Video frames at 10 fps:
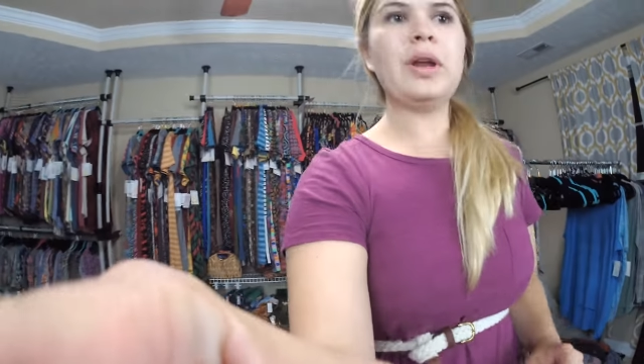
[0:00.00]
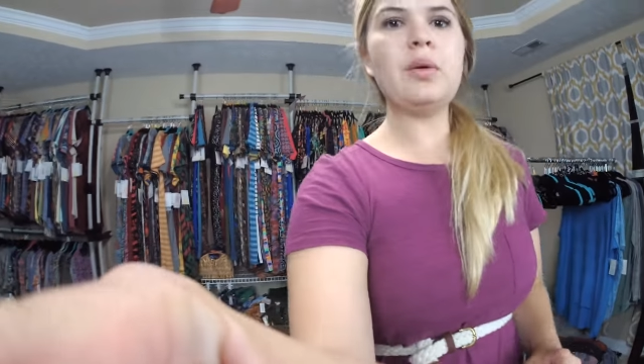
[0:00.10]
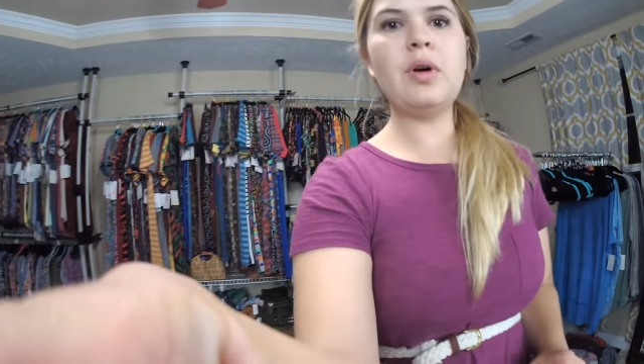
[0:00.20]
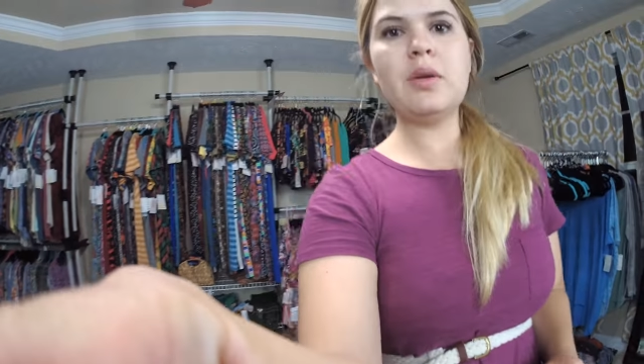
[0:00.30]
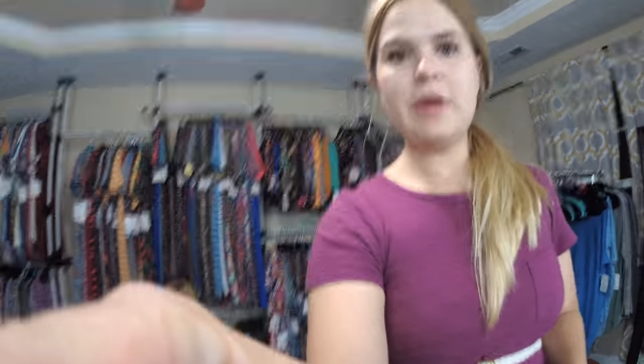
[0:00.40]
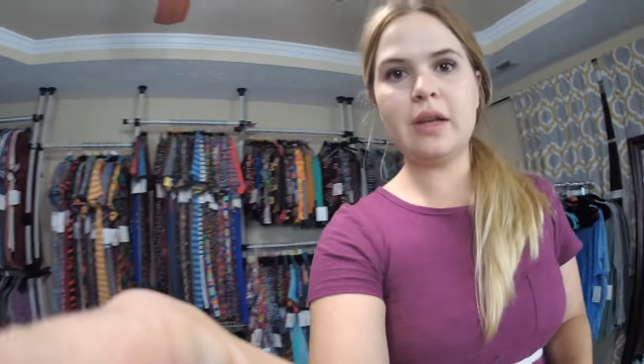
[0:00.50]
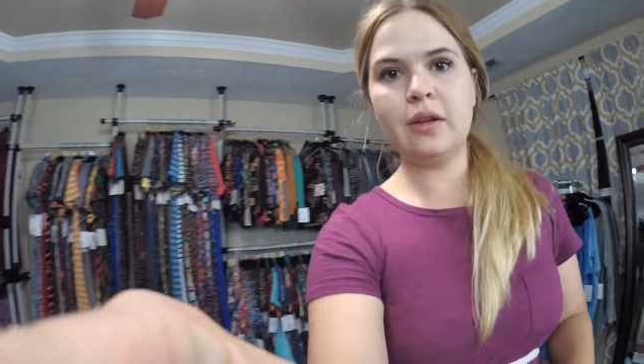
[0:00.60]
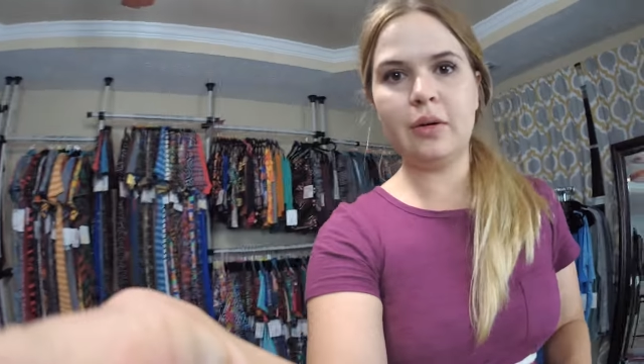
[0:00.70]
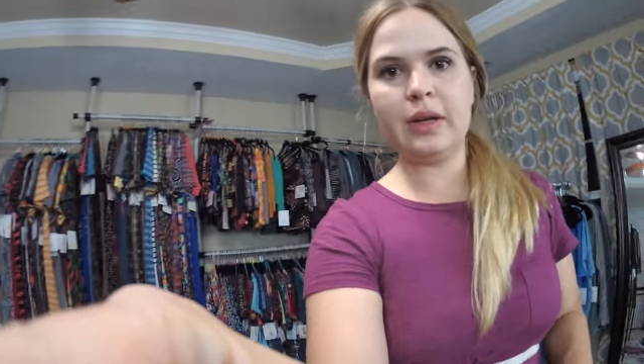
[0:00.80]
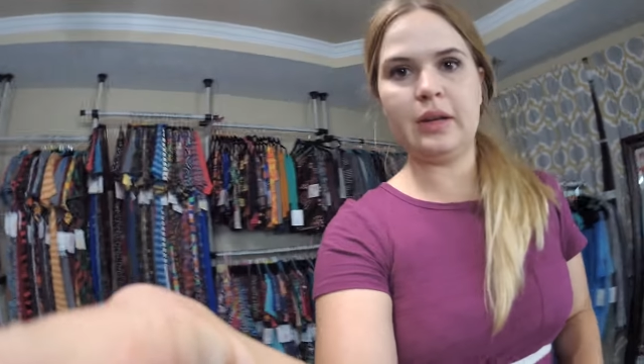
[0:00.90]
what I want to make
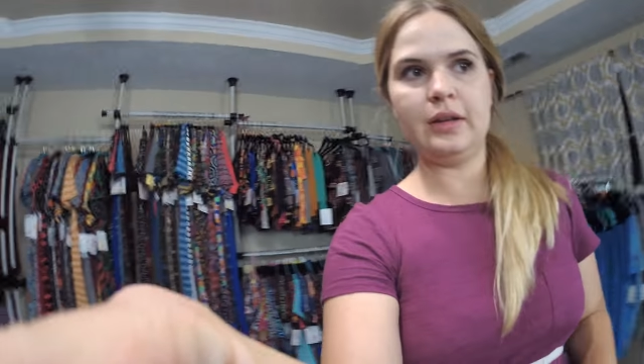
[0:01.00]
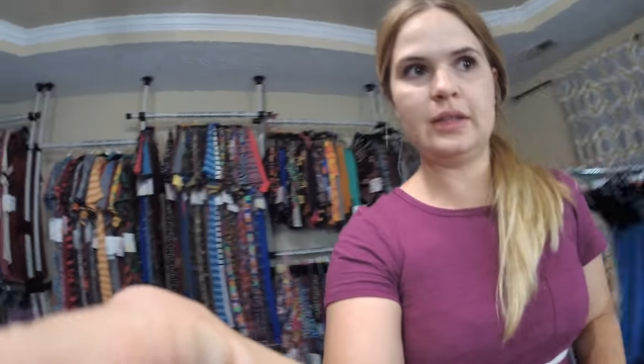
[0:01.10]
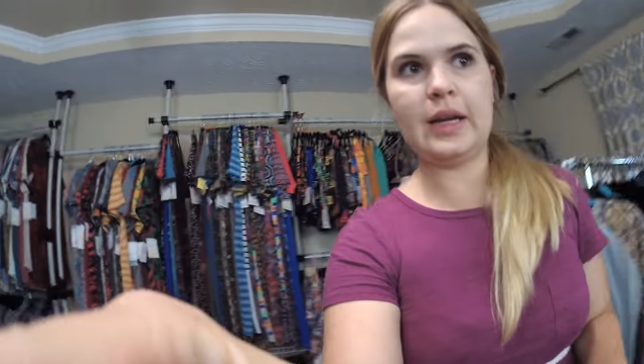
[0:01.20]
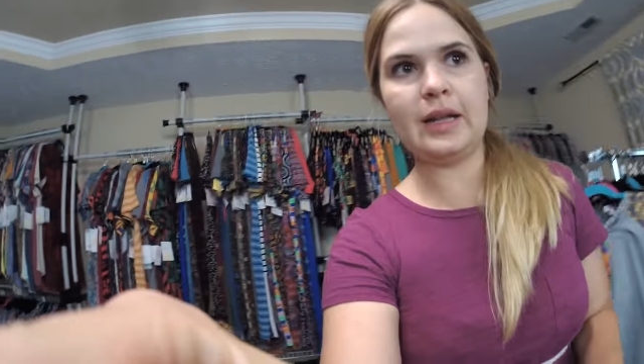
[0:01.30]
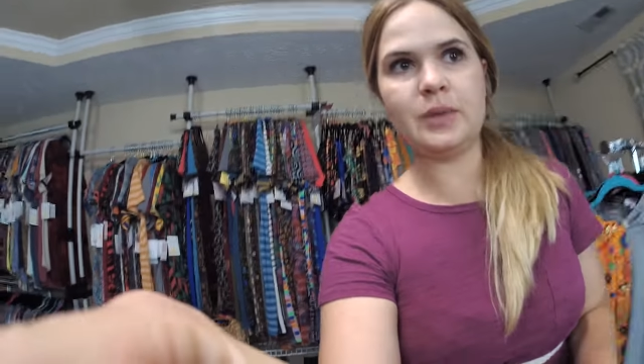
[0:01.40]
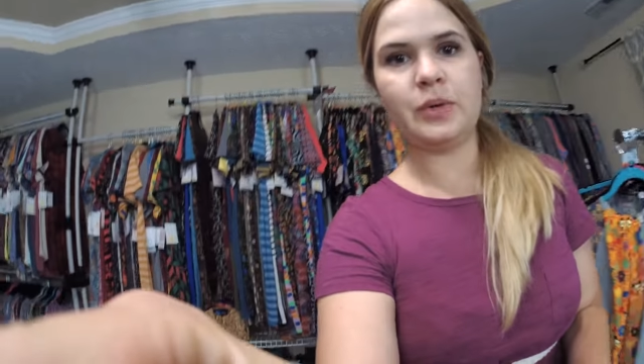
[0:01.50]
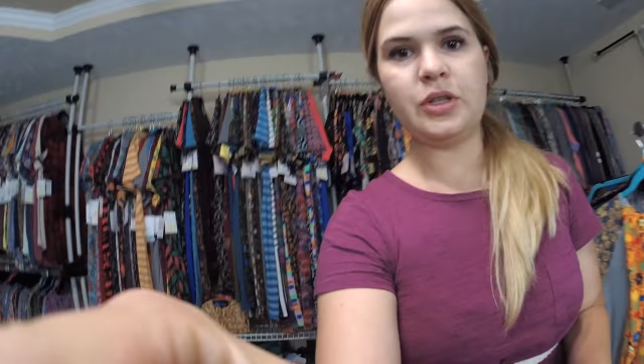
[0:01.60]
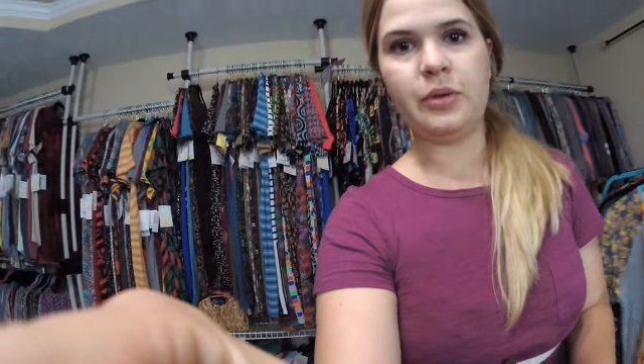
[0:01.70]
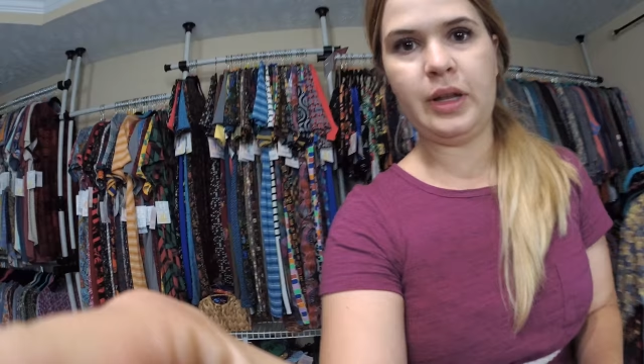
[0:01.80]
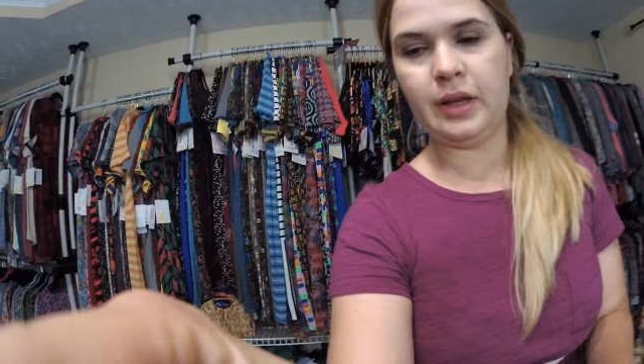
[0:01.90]
note is, as we're
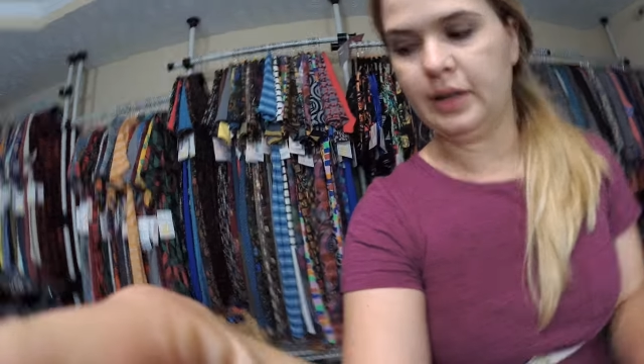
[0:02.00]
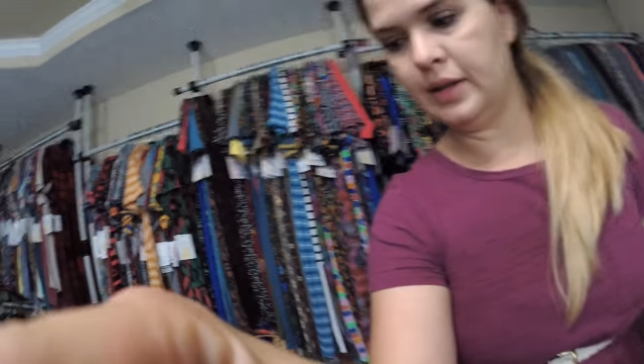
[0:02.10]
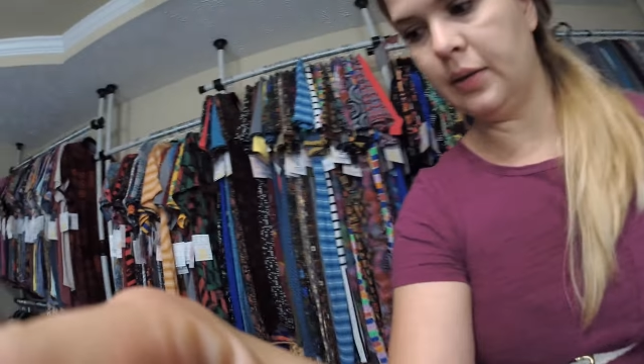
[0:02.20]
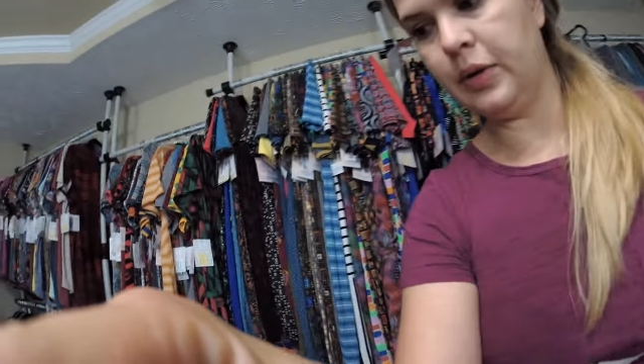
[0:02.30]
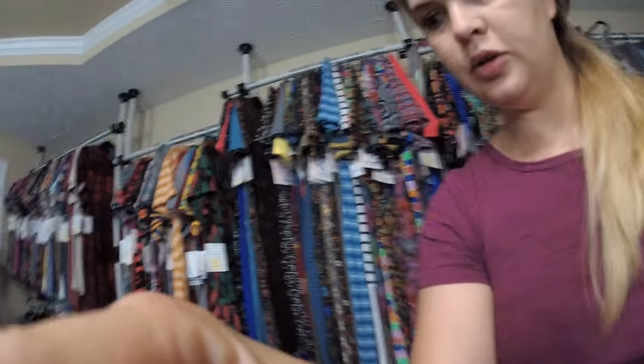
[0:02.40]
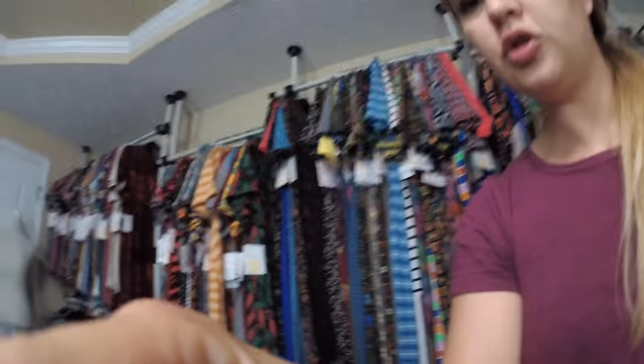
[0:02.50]
doing this, I want to